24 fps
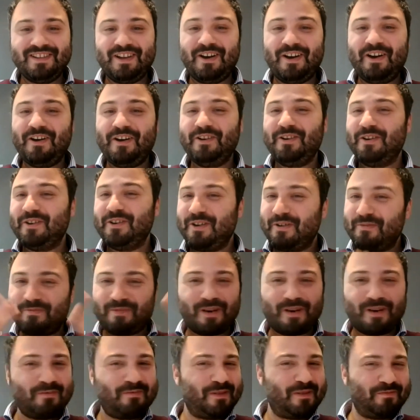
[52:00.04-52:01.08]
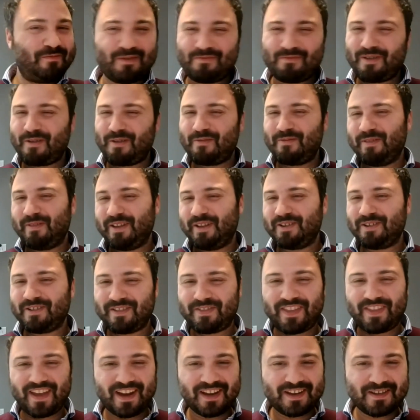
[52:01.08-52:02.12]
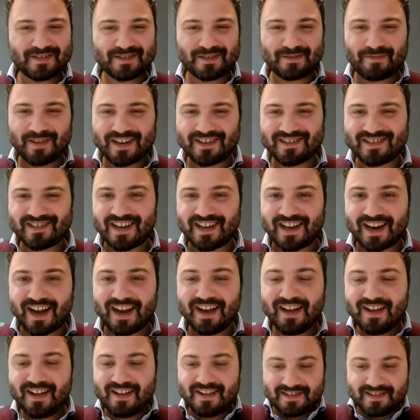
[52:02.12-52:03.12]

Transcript: forgot. No, no problem at all. Thank you so much, Nina.